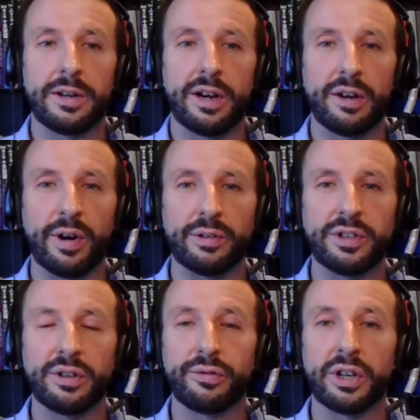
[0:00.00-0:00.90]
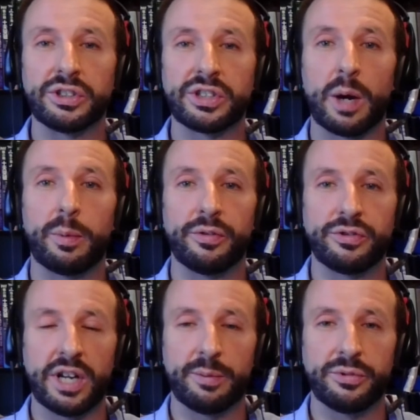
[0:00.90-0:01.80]
I found in the first couple of
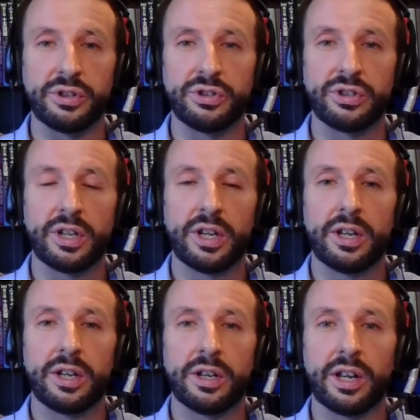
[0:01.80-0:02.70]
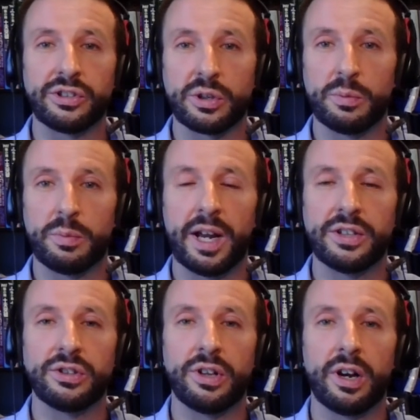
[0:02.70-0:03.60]
chapters as
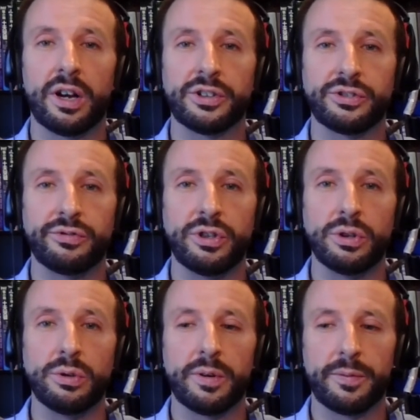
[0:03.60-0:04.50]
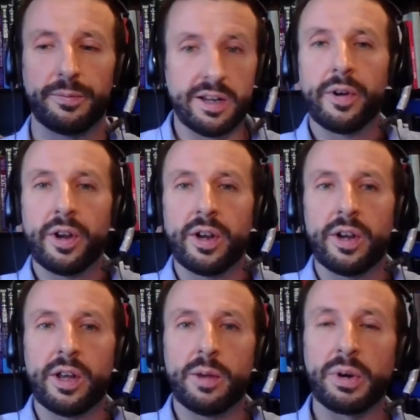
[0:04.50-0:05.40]
compared to the last few,
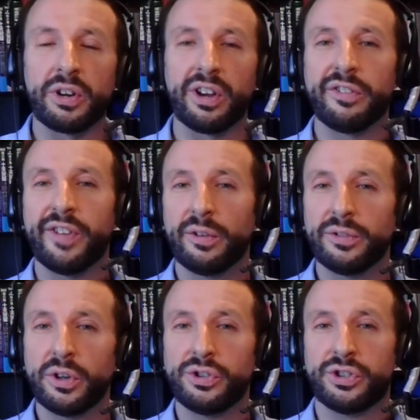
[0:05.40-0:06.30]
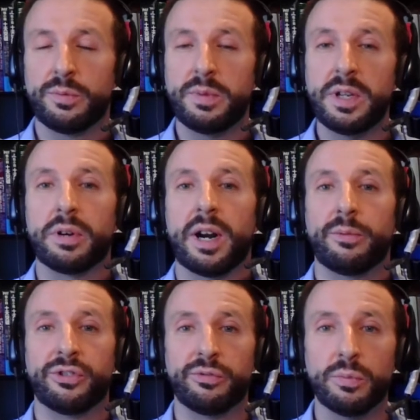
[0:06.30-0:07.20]
because I found those to be
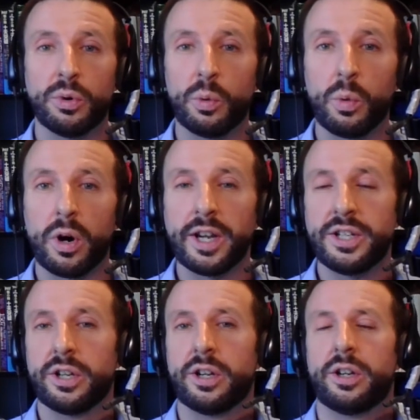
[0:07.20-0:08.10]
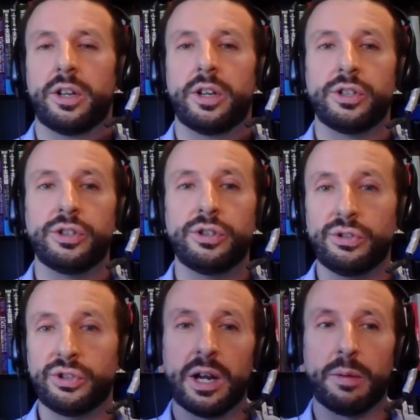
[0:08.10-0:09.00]
perhaps of more wider
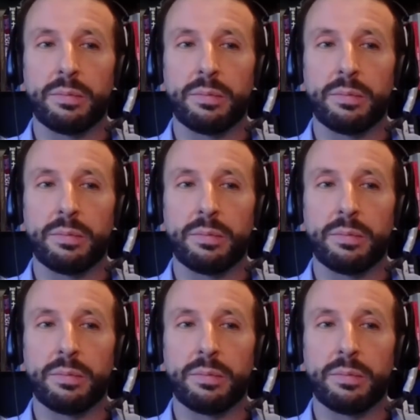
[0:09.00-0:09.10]
use.